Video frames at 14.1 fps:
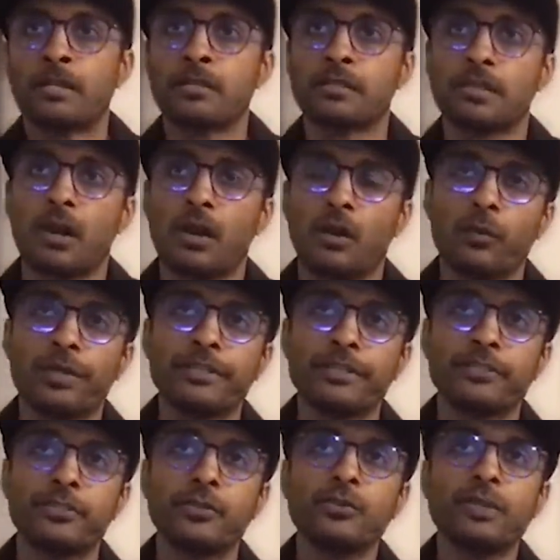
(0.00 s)
So we
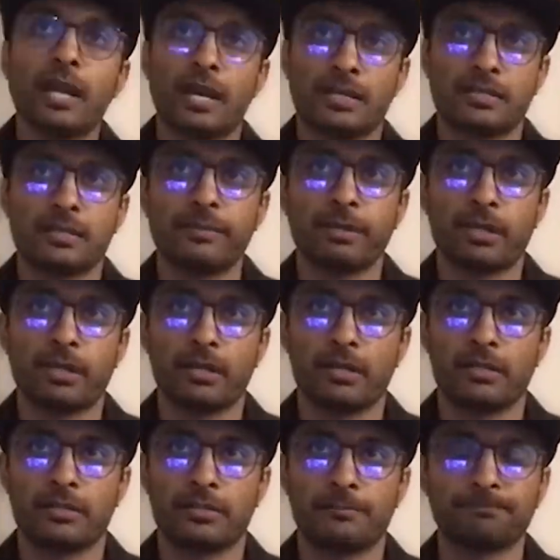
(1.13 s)
do that simply
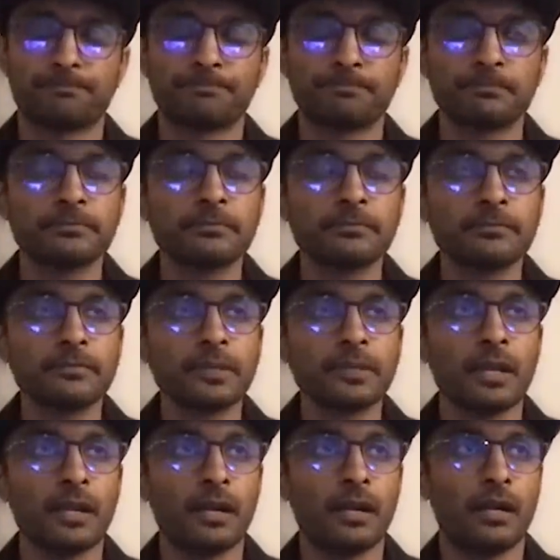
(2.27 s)
because
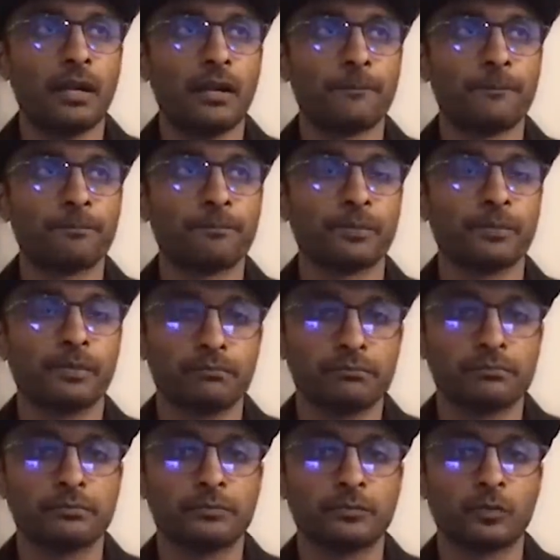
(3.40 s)
uh,
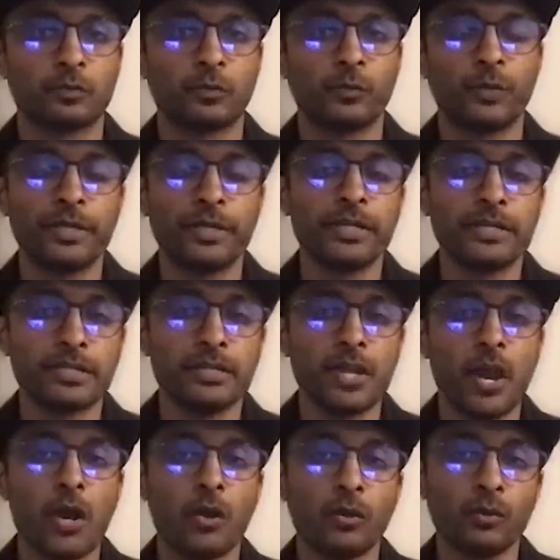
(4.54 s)
we didn't
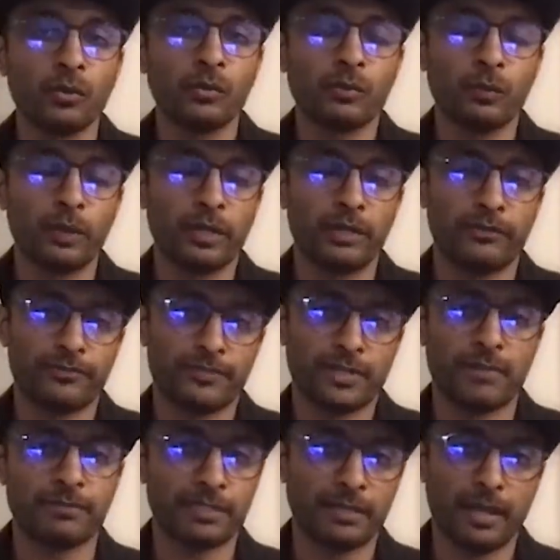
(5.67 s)
know if
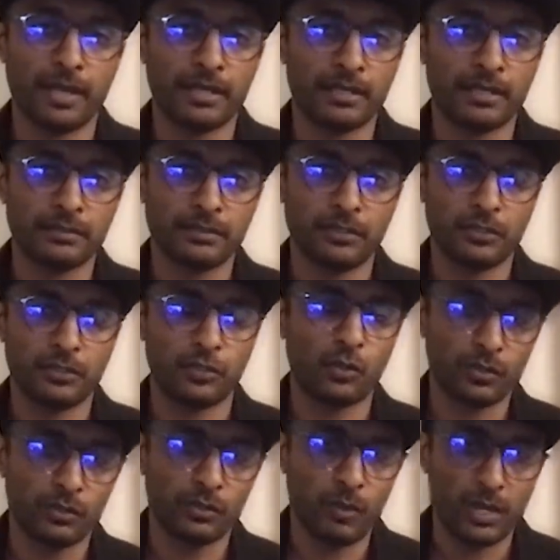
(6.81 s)
something like the
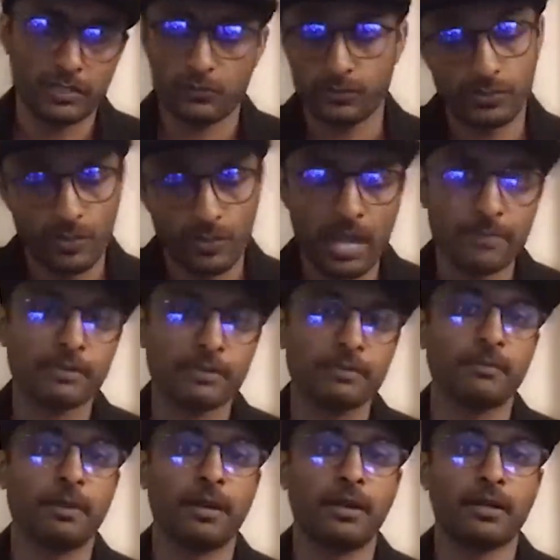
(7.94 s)
coronavirus was going to
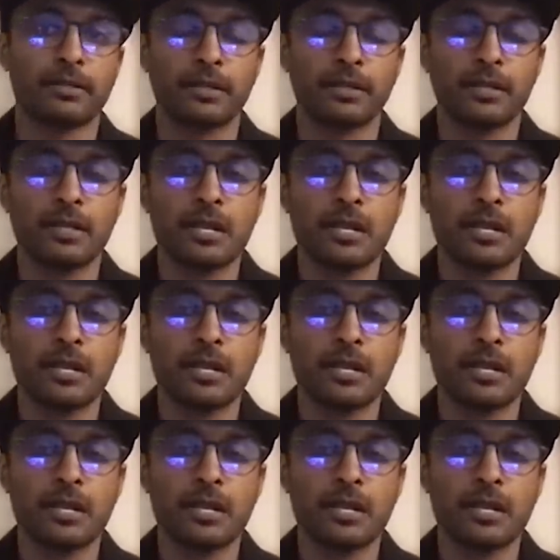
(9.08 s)
happen, but